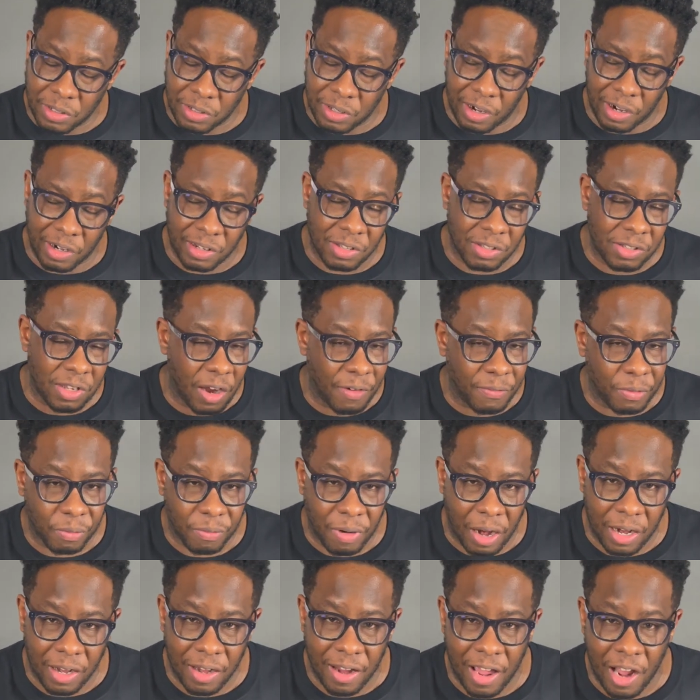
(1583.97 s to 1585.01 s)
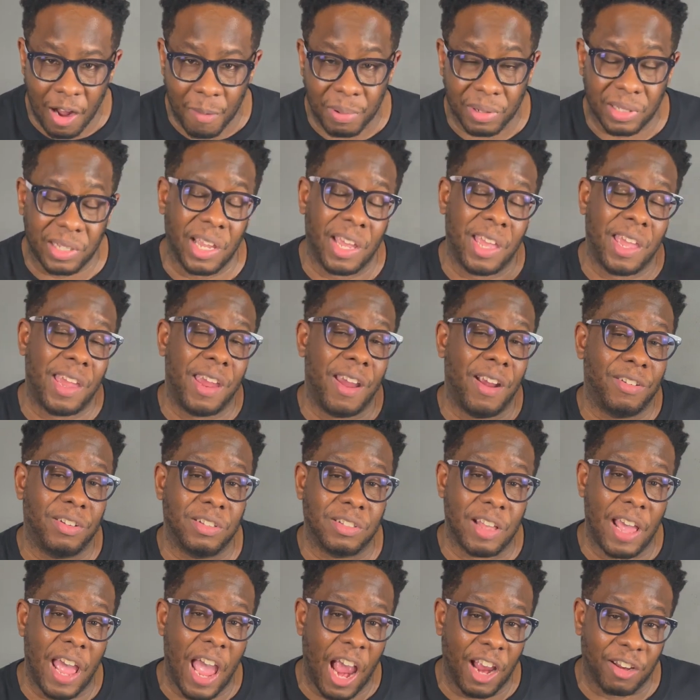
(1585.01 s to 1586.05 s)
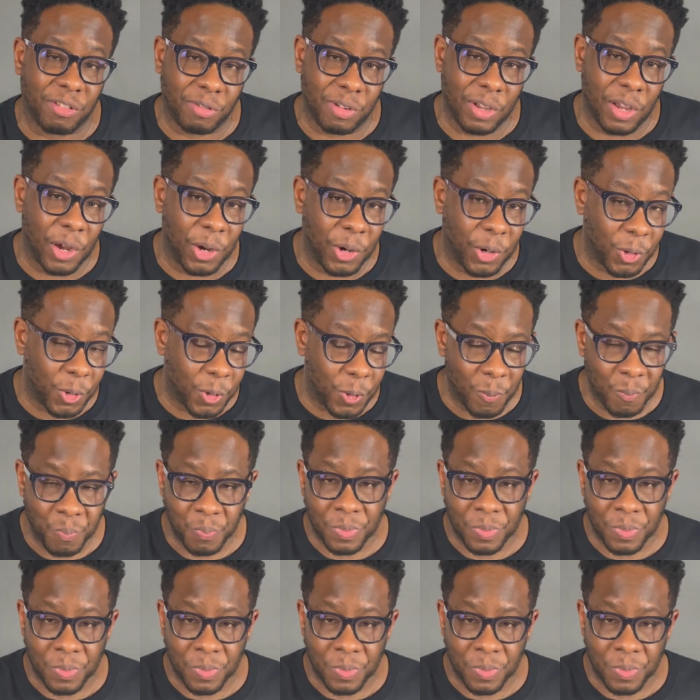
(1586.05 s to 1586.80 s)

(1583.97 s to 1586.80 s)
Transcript: There are several right now, but the character is actually old.